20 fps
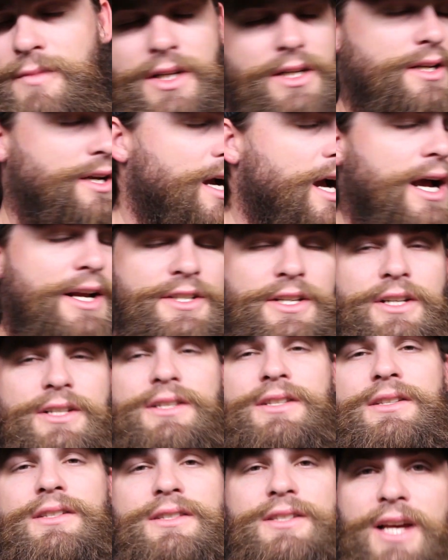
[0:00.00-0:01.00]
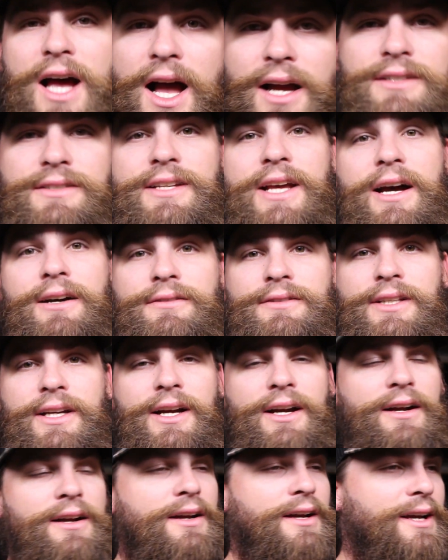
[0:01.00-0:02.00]
Gosh, it sucked out
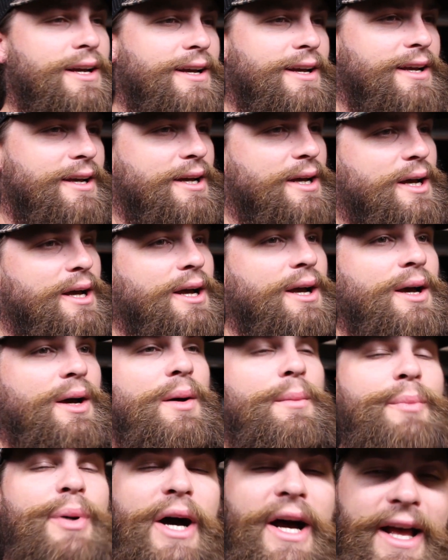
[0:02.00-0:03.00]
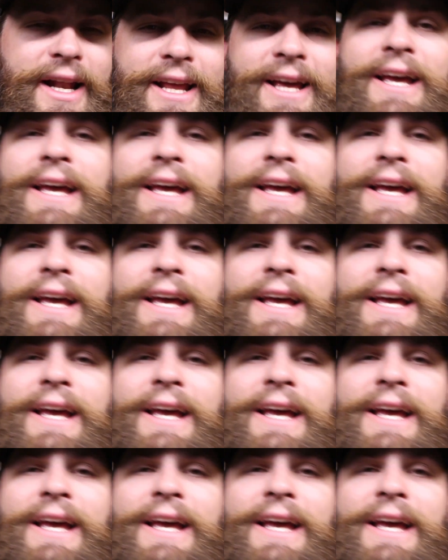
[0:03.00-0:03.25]
there. But